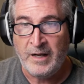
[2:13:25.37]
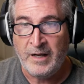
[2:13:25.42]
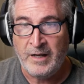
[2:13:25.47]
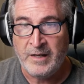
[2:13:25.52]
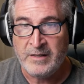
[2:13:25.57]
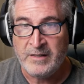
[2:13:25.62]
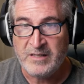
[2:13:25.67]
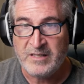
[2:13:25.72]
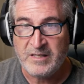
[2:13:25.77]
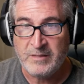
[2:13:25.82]

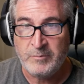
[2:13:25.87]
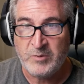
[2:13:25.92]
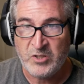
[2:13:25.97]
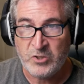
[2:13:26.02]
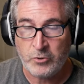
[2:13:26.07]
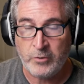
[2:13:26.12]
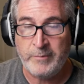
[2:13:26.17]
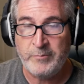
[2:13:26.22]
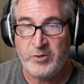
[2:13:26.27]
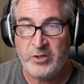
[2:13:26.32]

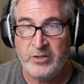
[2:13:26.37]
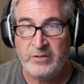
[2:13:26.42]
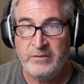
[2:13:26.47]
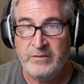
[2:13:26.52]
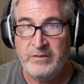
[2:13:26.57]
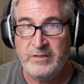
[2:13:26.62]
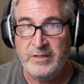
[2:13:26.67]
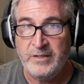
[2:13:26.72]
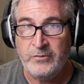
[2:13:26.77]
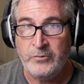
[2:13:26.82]
subscription
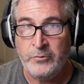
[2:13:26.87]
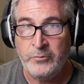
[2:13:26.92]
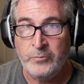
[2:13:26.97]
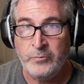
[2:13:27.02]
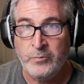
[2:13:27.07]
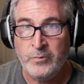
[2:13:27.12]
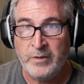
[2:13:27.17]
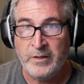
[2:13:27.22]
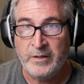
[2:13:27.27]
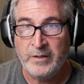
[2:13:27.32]

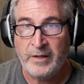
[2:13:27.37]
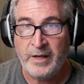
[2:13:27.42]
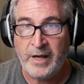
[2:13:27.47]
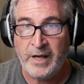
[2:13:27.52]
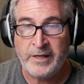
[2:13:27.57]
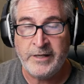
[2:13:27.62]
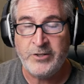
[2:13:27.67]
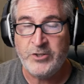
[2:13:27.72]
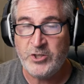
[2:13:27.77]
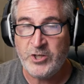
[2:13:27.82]
to
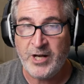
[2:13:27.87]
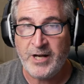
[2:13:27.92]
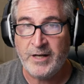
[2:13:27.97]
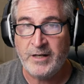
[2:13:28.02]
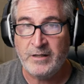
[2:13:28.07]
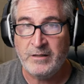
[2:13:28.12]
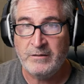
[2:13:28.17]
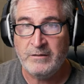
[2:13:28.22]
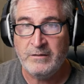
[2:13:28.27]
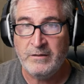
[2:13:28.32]
any
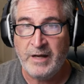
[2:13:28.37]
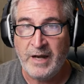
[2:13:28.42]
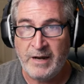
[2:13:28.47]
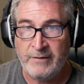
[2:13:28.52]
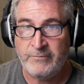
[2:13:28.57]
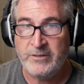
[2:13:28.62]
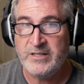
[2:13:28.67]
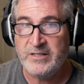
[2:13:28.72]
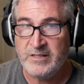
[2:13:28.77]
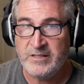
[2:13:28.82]
channel
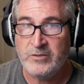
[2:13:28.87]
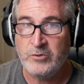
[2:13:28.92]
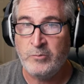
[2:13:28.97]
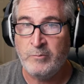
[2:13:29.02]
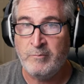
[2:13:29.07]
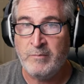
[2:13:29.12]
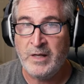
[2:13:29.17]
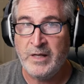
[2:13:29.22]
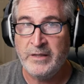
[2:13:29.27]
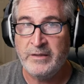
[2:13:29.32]
every single
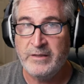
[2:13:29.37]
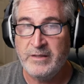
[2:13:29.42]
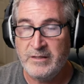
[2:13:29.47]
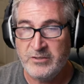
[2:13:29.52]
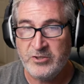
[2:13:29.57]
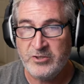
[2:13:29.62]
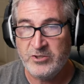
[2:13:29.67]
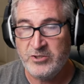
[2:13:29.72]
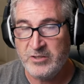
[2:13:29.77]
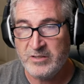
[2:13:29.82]
month.
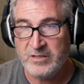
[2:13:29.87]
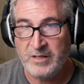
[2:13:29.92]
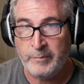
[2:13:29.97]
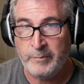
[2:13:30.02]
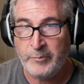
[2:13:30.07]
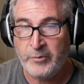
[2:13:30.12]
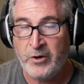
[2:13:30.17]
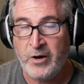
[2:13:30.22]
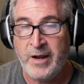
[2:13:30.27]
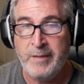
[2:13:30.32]
That's just a
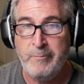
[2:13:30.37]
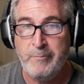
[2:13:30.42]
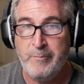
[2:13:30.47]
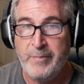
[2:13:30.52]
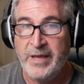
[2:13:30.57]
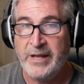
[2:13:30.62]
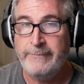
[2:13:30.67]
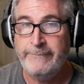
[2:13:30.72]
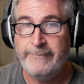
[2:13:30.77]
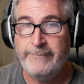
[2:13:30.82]
Prime
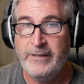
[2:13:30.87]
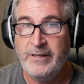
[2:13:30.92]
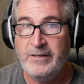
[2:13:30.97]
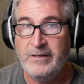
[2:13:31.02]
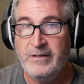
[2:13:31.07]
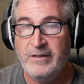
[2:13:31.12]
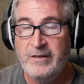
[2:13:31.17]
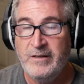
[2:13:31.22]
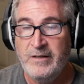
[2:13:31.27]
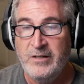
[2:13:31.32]
benefit.
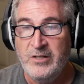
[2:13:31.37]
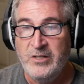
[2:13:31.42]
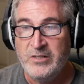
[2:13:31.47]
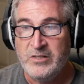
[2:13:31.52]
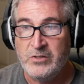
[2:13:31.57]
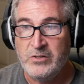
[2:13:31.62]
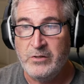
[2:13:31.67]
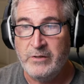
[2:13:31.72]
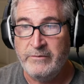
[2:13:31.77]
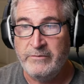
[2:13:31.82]

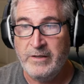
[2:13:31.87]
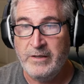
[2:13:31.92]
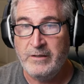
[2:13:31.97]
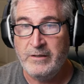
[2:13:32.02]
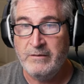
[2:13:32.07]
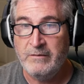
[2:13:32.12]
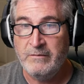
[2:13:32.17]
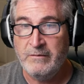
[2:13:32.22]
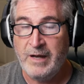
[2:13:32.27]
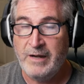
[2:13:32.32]
So if
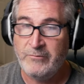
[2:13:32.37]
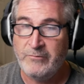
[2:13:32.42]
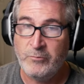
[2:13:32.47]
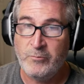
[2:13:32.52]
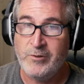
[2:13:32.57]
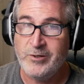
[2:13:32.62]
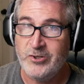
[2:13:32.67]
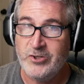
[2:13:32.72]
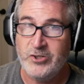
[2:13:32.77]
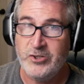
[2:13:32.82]
you ever
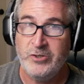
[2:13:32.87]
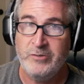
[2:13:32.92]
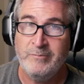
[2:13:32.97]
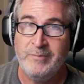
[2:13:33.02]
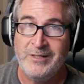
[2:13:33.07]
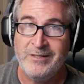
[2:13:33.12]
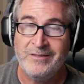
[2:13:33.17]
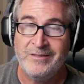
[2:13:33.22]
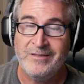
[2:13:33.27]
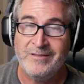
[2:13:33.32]
want to shoot
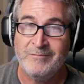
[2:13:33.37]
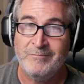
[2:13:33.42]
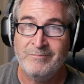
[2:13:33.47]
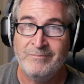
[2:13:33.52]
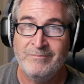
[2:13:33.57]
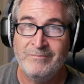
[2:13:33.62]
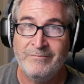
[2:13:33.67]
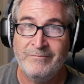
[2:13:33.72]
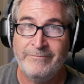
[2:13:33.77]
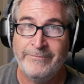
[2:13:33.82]
me
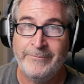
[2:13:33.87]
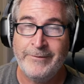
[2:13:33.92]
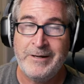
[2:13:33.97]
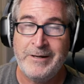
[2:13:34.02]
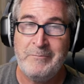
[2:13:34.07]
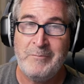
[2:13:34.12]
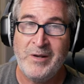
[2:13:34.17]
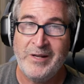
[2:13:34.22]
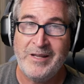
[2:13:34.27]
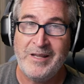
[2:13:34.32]
some free
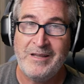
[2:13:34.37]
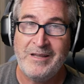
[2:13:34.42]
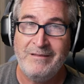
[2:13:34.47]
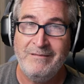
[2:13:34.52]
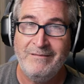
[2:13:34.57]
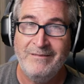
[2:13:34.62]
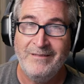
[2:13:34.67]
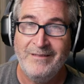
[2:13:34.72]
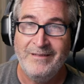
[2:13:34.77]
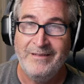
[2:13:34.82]
money,
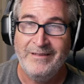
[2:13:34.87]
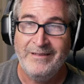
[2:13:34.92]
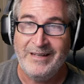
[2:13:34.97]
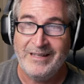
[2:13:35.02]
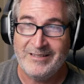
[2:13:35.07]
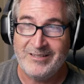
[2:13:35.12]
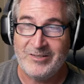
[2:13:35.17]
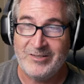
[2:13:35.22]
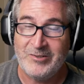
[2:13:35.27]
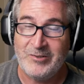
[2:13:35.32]

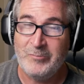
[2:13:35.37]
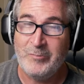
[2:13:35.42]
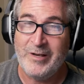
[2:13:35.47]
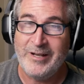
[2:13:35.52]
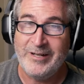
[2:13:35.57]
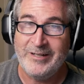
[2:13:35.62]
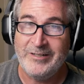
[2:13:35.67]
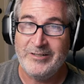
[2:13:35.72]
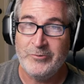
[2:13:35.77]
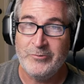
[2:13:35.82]
that's a good way
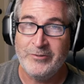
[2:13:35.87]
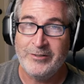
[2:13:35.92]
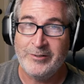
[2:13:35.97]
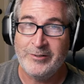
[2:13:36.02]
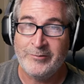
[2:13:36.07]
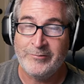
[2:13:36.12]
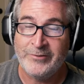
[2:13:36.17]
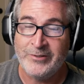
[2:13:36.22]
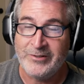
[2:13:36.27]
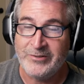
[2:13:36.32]
to do it
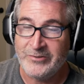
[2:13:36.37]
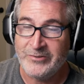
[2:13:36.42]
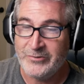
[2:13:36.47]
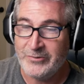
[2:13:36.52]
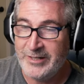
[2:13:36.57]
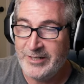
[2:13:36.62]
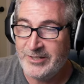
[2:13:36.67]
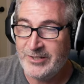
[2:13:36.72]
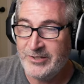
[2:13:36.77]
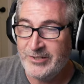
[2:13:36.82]
over on
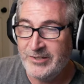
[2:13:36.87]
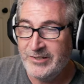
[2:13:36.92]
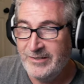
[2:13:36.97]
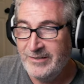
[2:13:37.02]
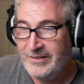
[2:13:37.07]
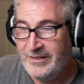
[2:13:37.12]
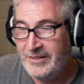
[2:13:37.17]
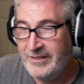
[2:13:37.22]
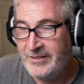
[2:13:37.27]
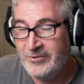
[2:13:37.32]
Twitch.
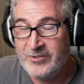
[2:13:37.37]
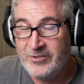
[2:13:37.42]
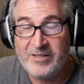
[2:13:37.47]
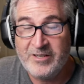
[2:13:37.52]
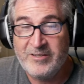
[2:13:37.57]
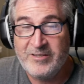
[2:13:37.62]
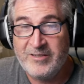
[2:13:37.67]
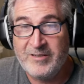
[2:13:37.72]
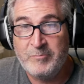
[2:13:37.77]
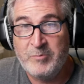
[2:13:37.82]
You can
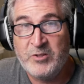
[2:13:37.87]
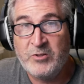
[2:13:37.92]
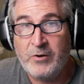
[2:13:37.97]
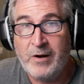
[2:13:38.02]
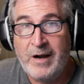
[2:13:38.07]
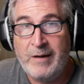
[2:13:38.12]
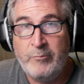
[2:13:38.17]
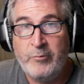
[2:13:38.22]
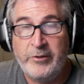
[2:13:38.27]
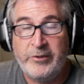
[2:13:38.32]
just
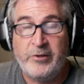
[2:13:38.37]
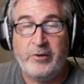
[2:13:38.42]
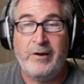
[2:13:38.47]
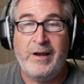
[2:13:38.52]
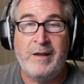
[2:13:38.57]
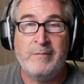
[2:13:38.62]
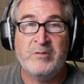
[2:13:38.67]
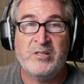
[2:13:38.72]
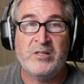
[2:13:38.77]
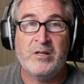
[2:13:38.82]
subscribe with your
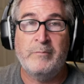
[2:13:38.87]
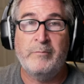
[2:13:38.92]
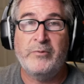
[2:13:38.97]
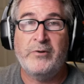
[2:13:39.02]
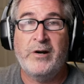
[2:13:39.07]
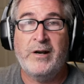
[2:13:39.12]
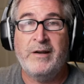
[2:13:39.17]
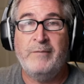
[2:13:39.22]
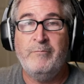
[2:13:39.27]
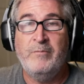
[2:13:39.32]
Amazon
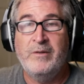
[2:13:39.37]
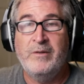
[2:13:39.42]
Prime,